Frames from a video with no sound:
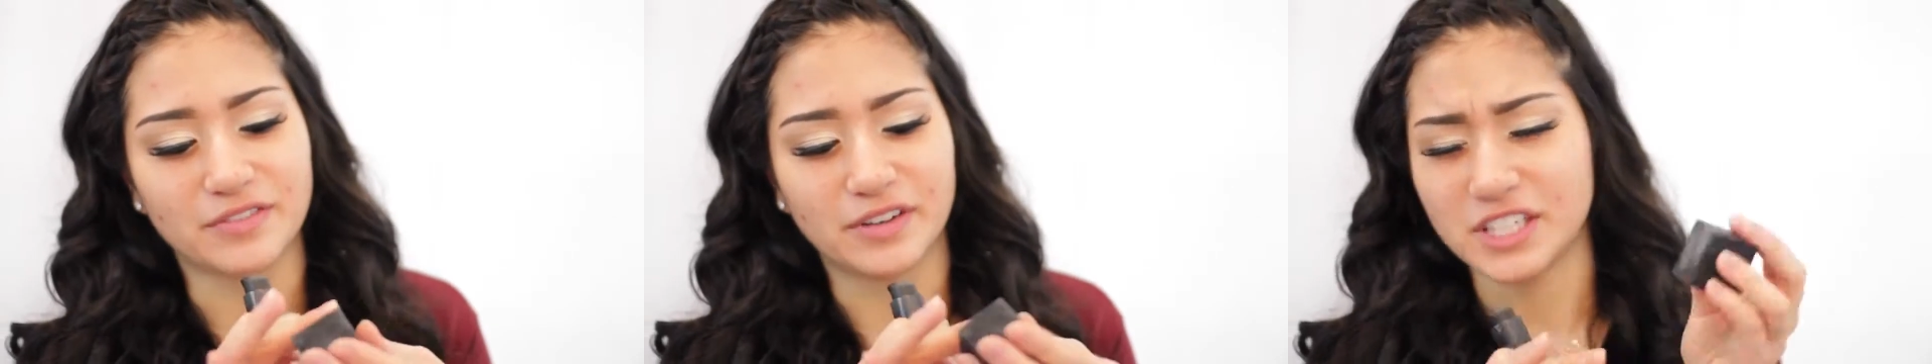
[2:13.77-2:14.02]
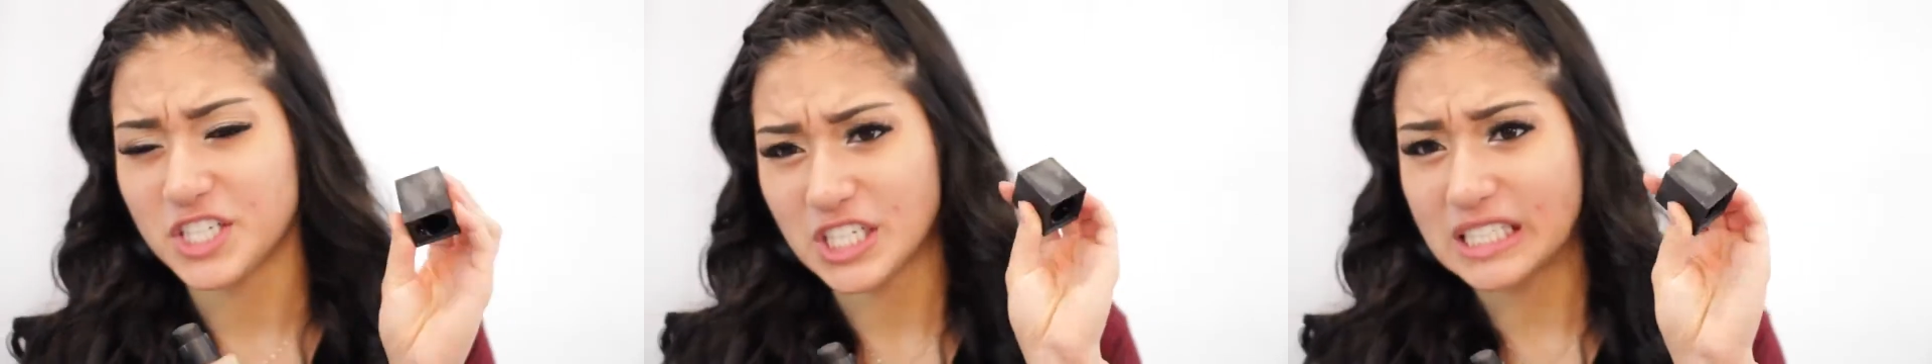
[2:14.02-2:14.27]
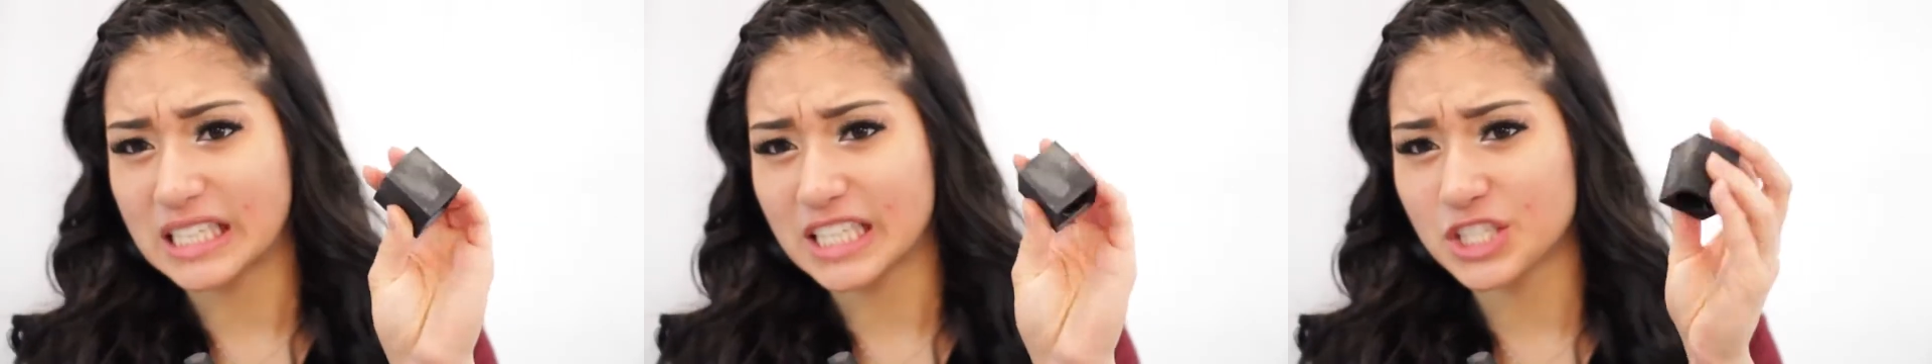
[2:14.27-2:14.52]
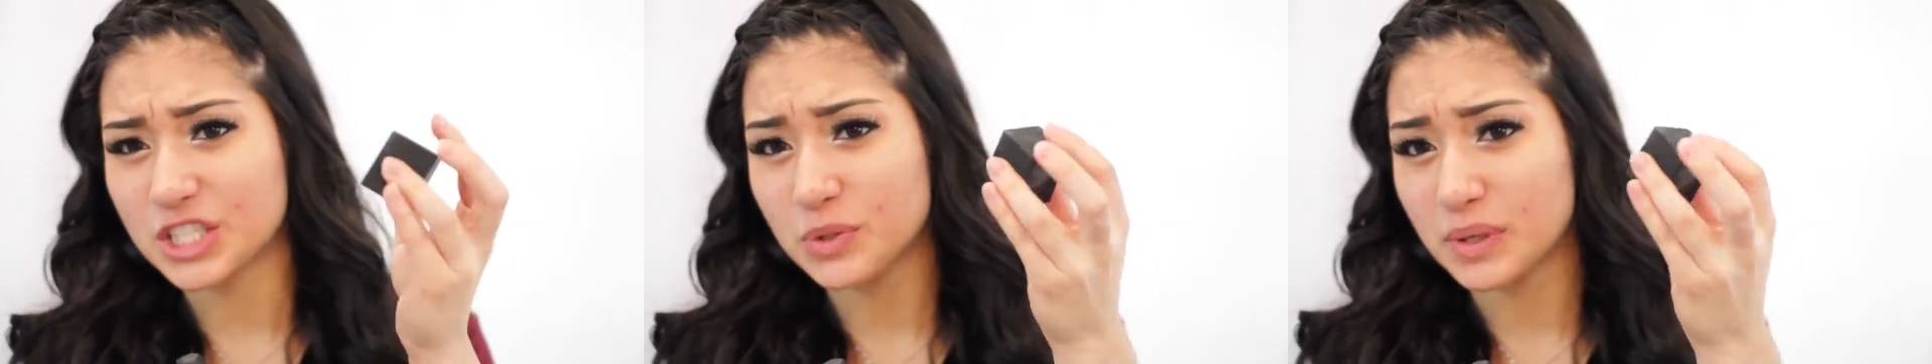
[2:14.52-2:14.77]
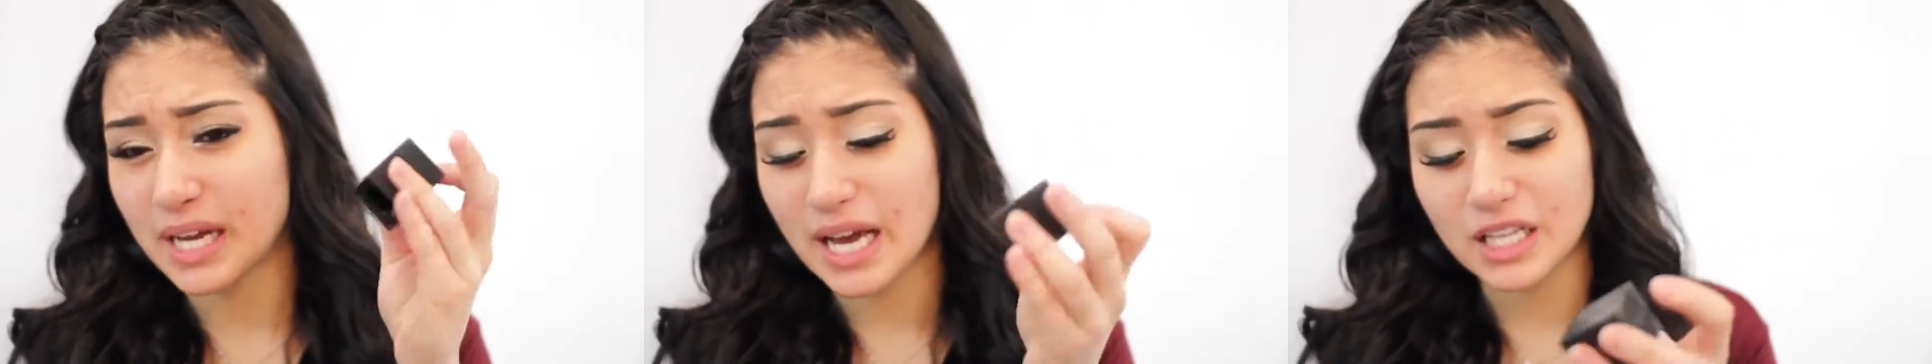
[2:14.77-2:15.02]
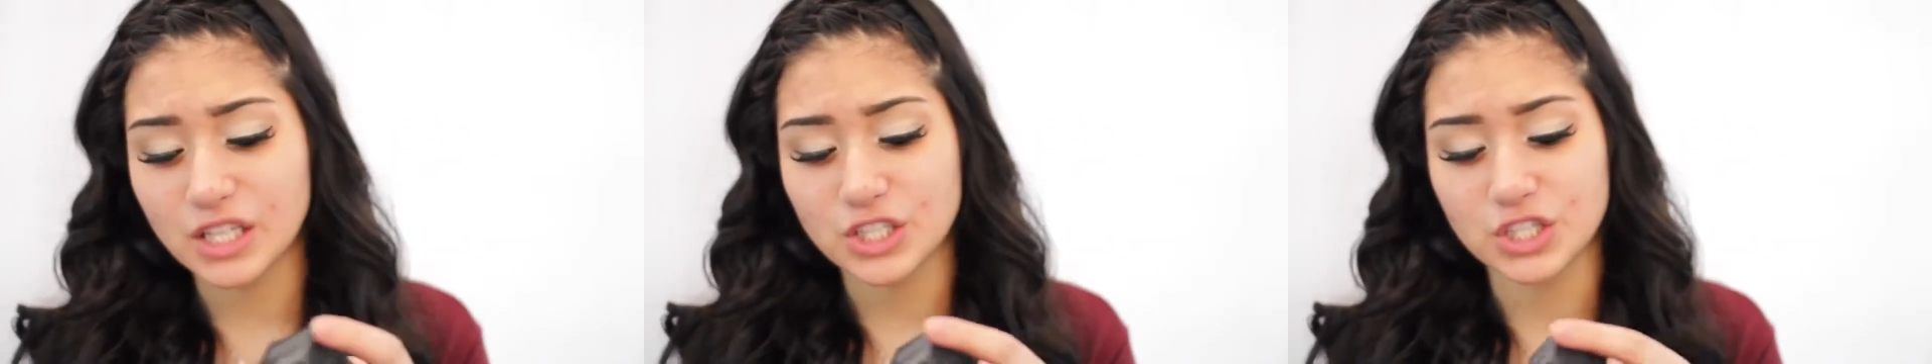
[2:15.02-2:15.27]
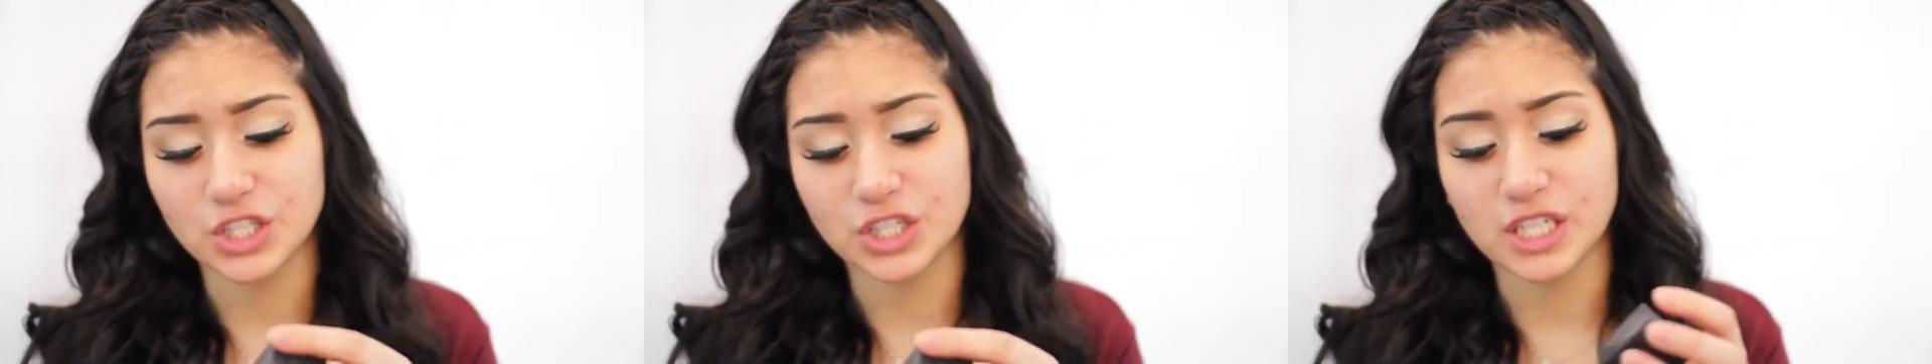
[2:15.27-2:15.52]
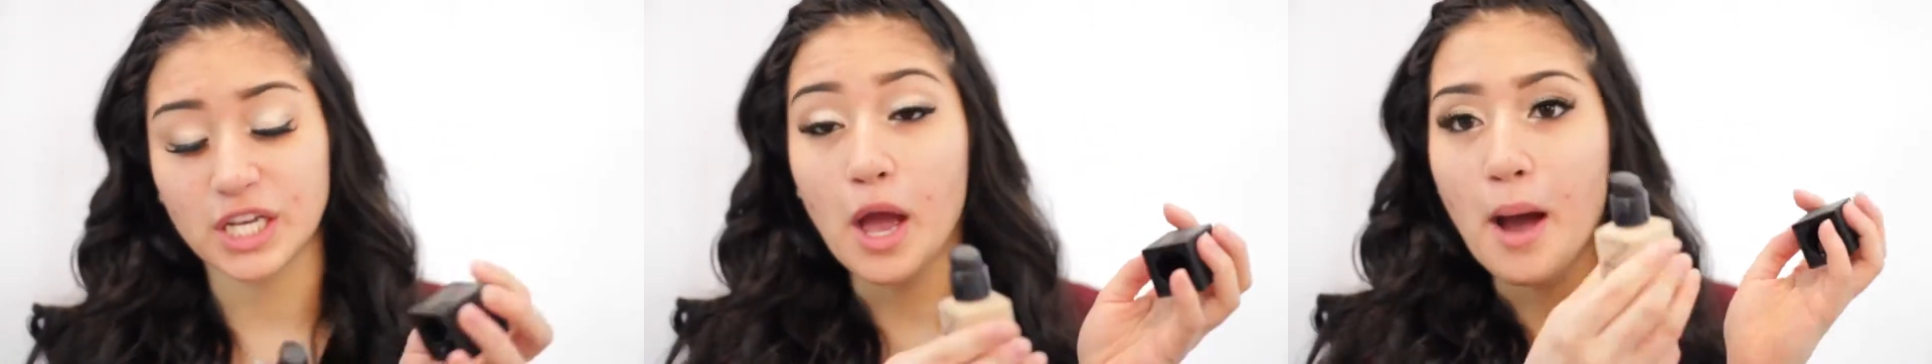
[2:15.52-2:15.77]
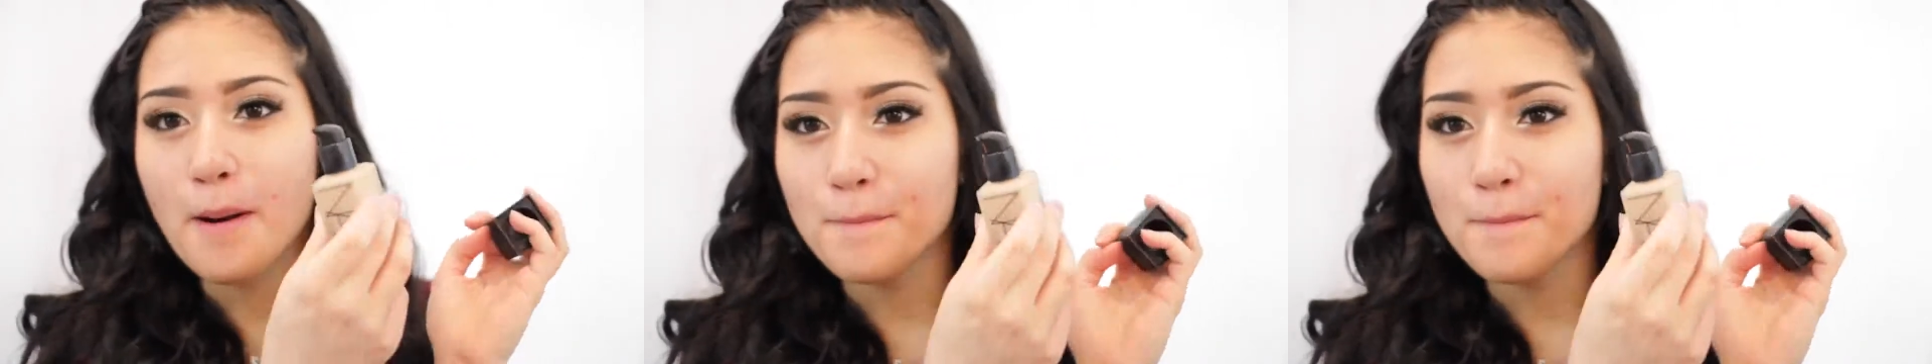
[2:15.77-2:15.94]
the foundation clings to and kind of looks dirty.